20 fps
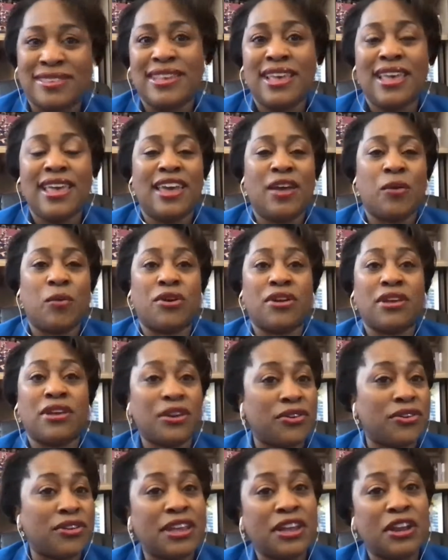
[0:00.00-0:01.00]
and we're eager to
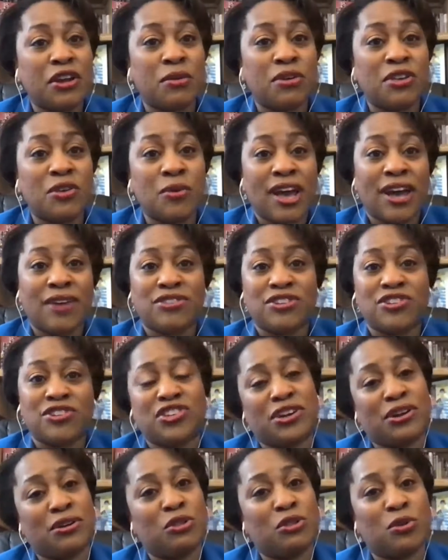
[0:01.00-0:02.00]
hear what you have to share
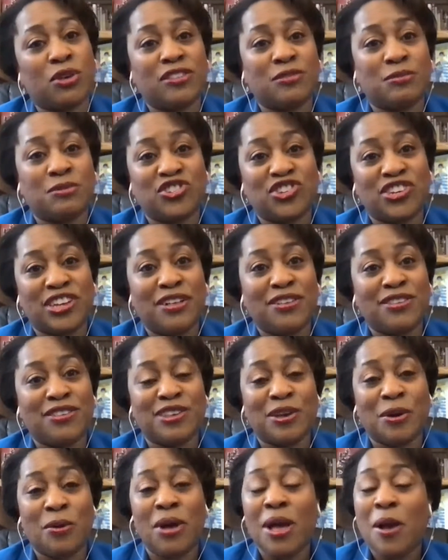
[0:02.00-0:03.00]
with us, Michelle. So
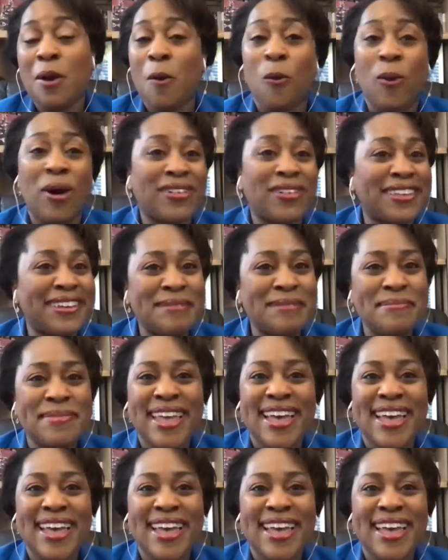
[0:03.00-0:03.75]
welcome.